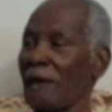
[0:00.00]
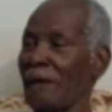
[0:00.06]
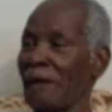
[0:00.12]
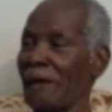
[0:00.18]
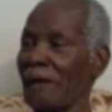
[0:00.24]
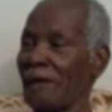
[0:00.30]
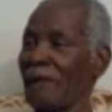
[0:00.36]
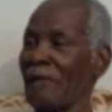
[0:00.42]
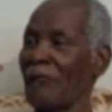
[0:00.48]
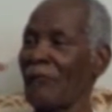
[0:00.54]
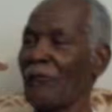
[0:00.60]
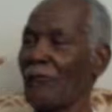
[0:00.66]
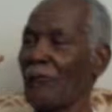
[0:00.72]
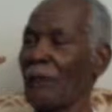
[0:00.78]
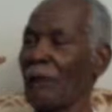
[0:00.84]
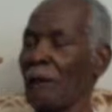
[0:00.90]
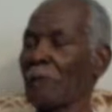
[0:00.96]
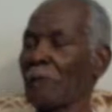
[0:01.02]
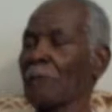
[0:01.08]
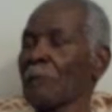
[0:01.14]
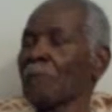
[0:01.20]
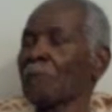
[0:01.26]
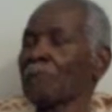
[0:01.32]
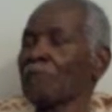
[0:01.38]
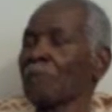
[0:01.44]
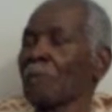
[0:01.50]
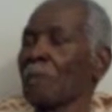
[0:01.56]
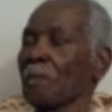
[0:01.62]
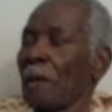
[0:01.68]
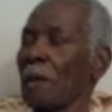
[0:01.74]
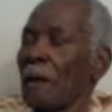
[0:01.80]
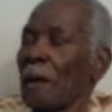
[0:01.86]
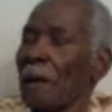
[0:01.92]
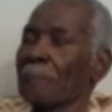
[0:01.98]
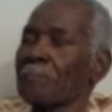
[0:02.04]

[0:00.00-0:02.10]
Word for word: That's right. Free. That's right. Interesting. Yeah.